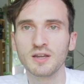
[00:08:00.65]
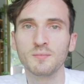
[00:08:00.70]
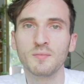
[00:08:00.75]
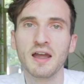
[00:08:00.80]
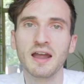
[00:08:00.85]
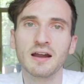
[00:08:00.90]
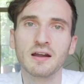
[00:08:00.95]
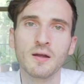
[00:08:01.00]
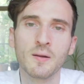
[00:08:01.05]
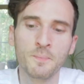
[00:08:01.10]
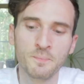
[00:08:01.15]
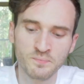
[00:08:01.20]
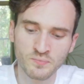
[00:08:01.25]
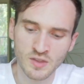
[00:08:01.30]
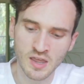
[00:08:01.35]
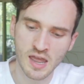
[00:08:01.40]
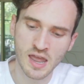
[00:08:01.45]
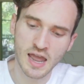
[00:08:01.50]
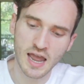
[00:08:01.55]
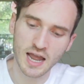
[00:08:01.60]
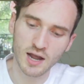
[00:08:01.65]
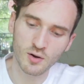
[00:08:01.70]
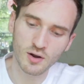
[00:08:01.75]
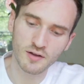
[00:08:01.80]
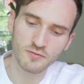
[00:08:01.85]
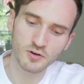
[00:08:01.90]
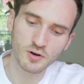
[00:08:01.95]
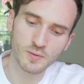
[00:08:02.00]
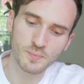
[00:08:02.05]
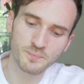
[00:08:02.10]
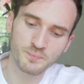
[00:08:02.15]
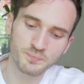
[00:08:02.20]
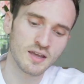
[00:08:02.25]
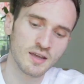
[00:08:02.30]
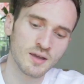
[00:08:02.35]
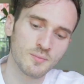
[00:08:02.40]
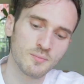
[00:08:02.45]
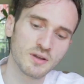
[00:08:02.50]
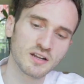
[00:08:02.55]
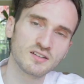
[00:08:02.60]
Mac. However,
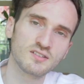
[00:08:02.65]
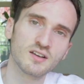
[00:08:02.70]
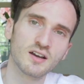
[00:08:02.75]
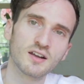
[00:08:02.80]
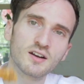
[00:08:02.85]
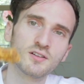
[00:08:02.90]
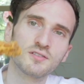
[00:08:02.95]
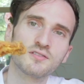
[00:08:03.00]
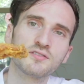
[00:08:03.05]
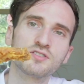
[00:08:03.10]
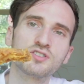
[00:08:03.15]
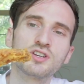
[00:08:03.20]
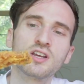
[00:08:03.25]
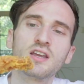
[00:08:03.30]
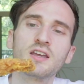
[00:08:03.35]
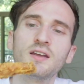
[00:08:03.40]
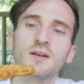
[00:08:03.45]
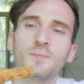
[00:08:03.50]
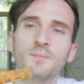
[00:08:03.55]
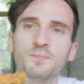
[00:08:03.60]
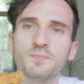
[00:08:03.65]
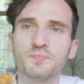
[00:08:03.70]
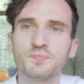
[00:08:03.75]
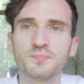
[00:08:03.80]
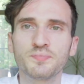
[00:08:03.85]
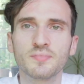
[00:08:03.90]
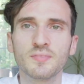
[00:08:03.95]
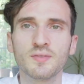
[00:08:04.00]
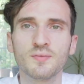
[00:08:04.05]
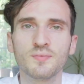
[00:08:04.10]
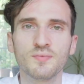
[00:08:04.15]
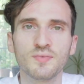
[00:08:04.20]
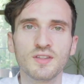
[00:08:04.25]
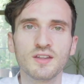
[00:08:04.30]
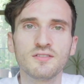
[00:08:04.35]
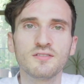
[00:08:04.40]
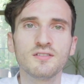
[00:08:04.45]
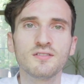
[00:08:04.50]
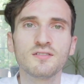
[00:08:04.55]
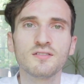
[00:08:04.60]
McDonald's chicken,
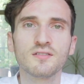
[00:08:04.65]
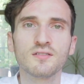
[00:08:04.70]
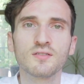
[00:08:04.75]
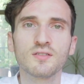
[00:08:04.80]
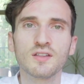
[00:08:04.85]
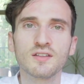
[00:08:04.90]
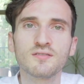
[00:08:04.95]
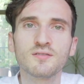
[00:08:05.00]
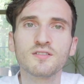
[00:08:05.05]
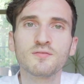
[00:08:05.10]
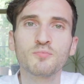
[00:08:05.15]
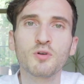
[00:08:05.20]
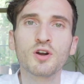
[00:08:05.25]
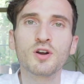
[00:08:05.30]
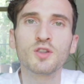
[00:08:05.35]
this is part